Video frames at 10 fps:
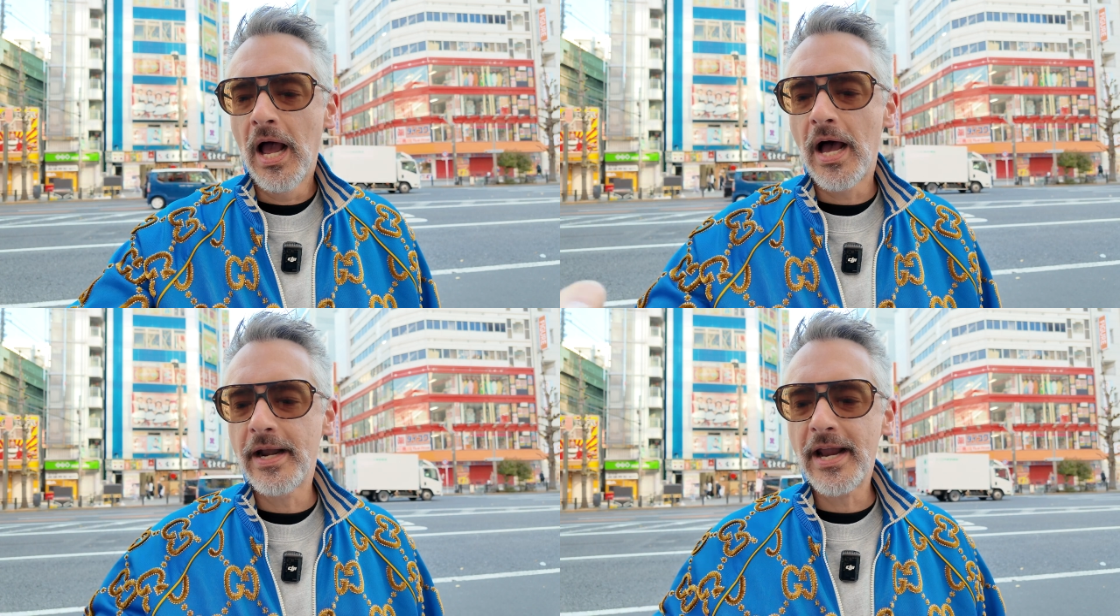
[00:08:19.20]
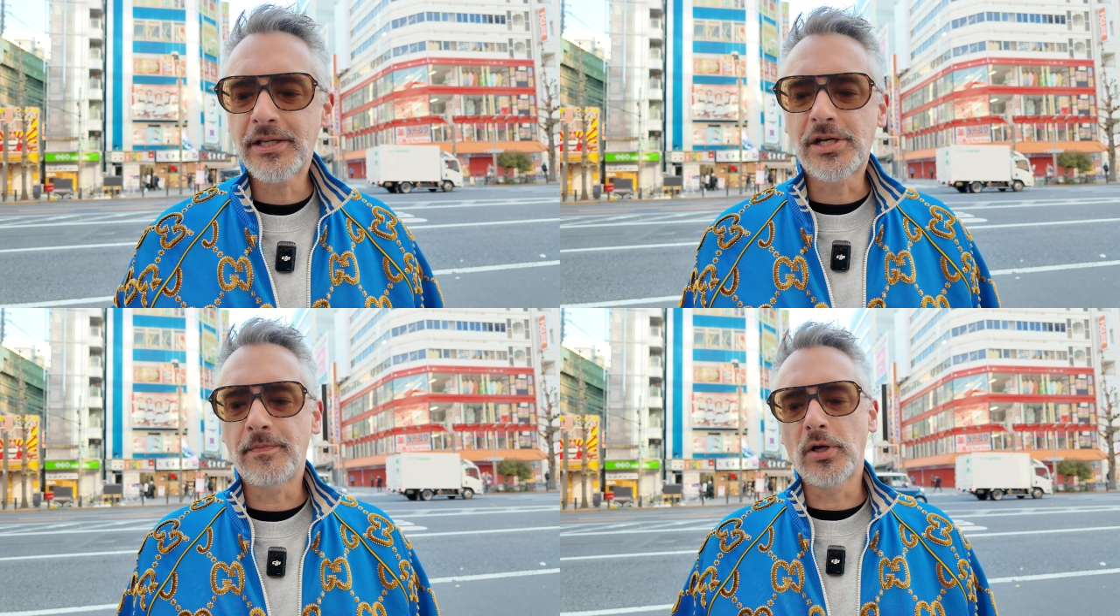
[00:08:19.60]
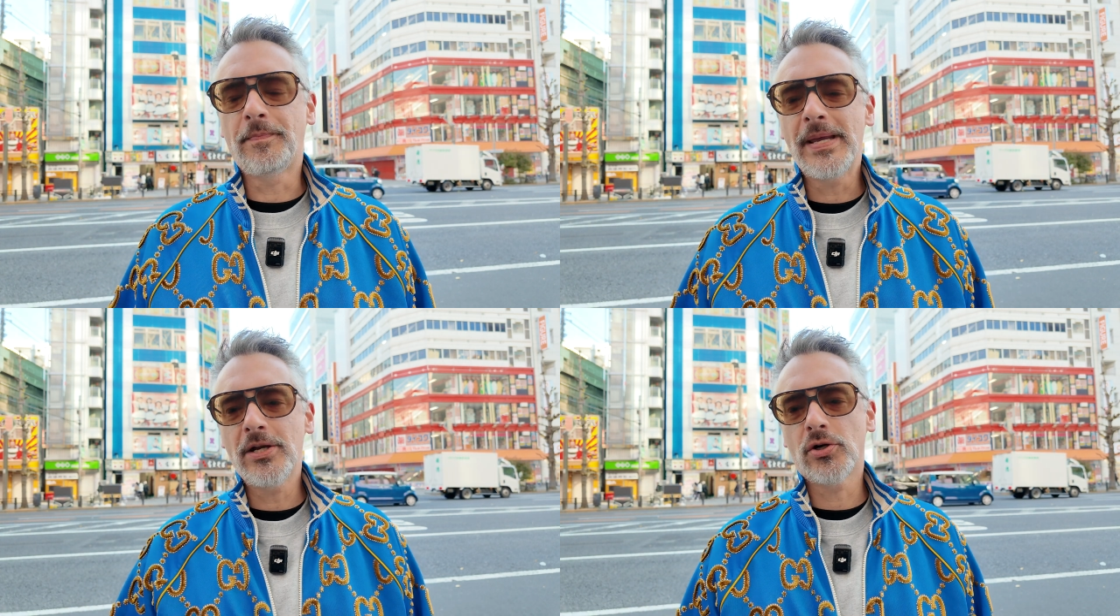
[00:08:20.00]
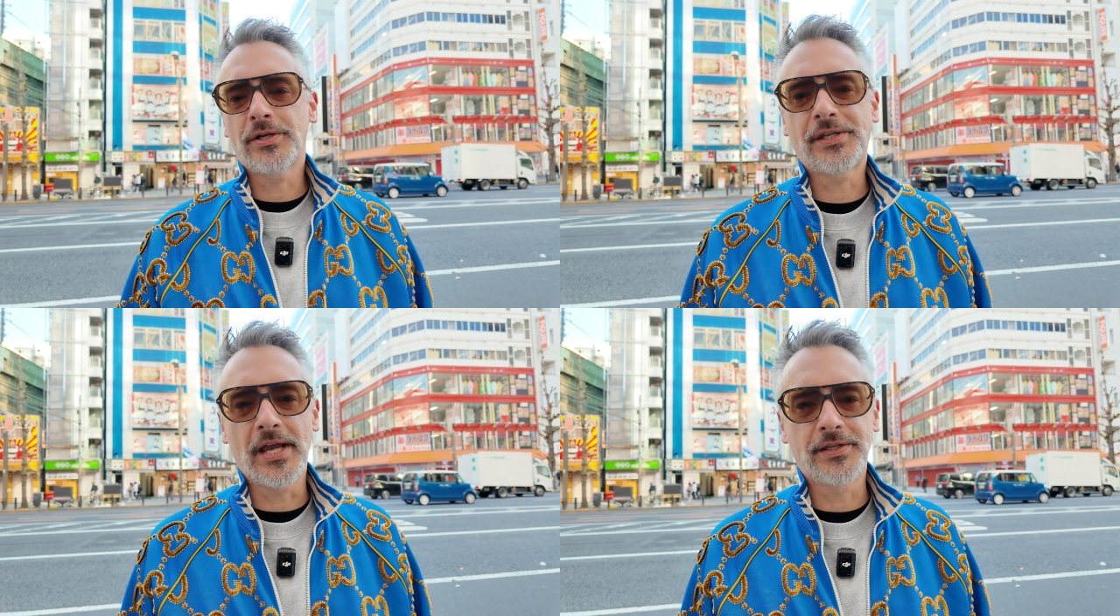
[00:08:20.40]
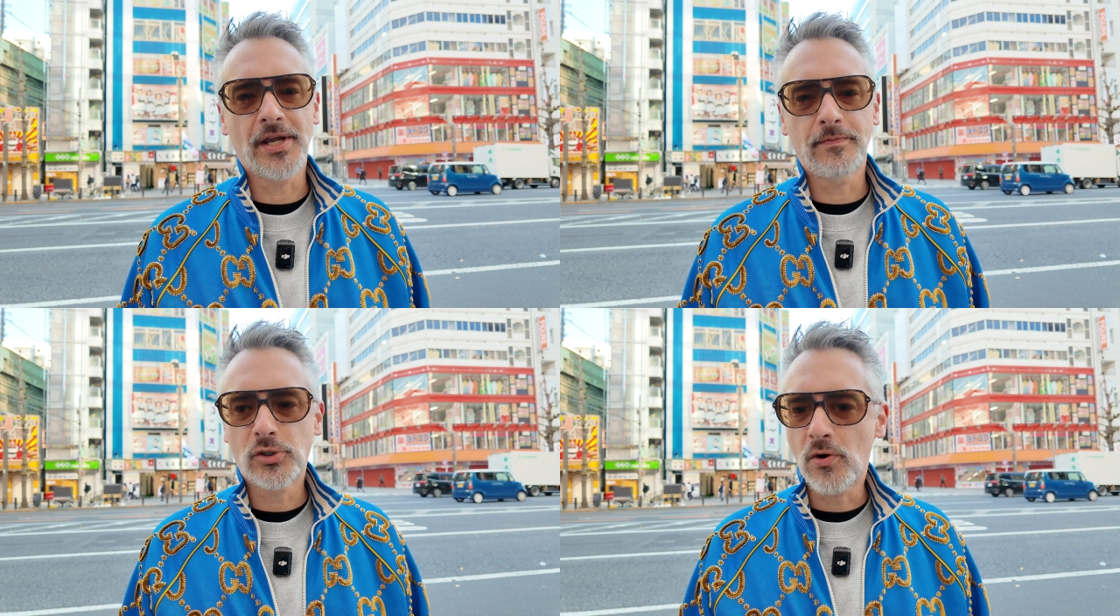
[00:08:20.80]
Uh, next up, Dopinder says,
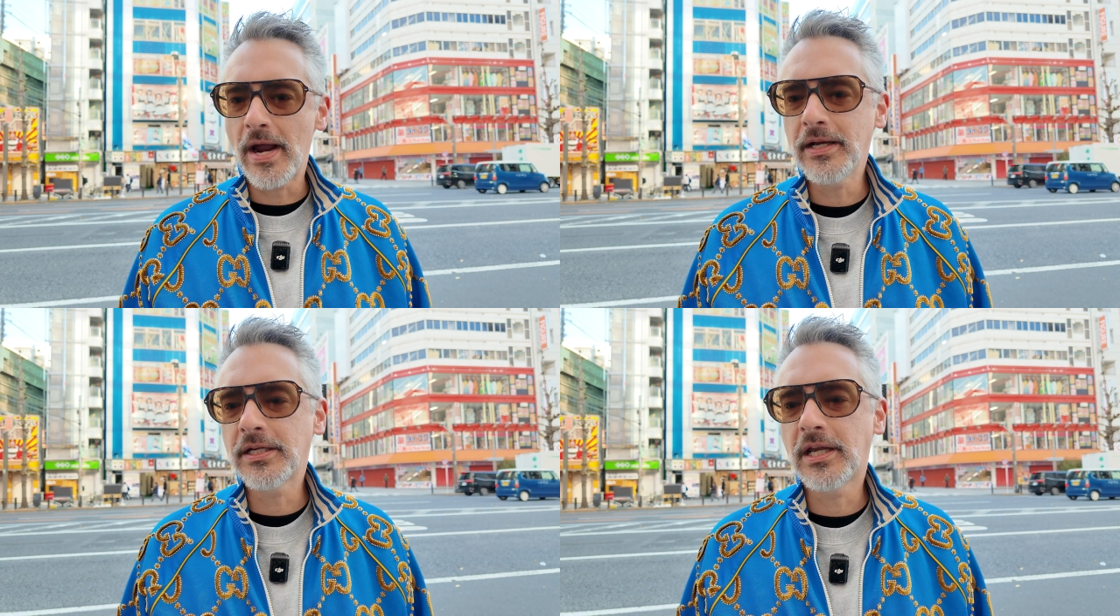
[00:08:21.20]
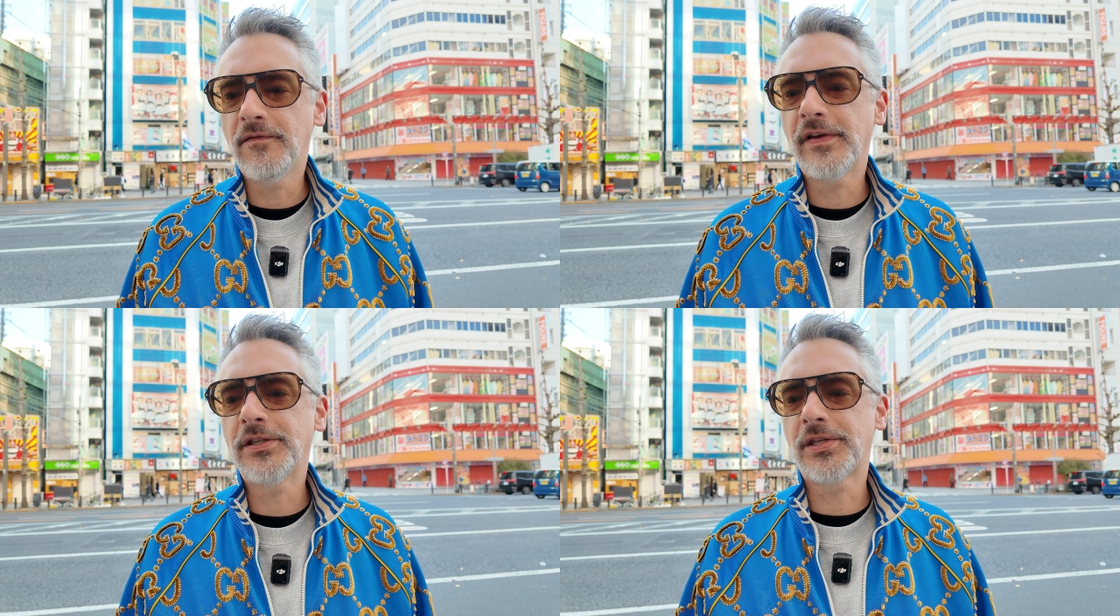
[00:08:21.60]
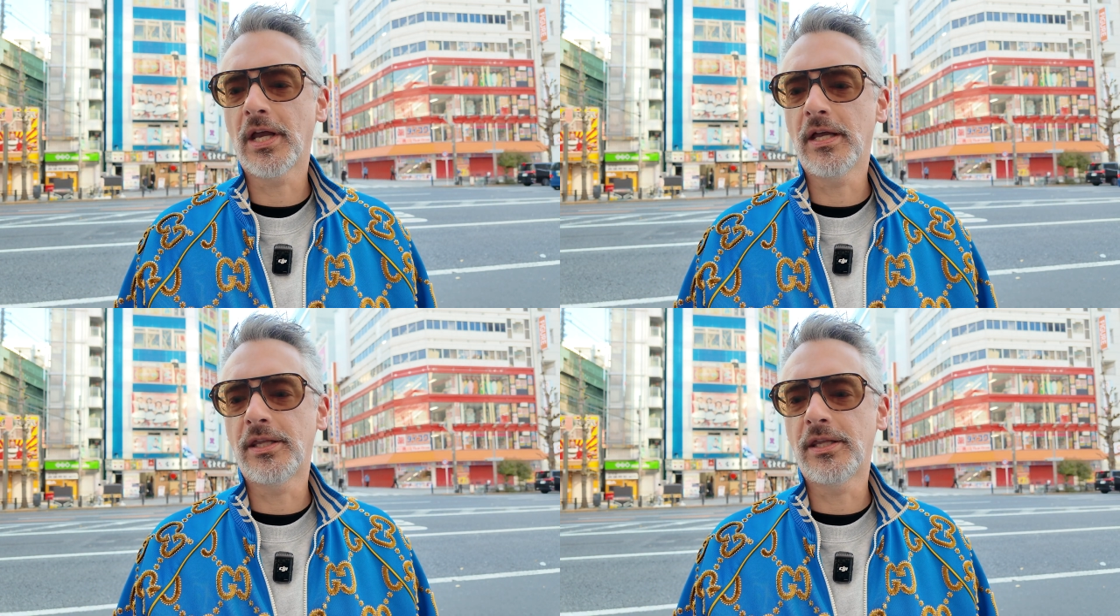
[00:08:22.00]
I'm trying to convince uh,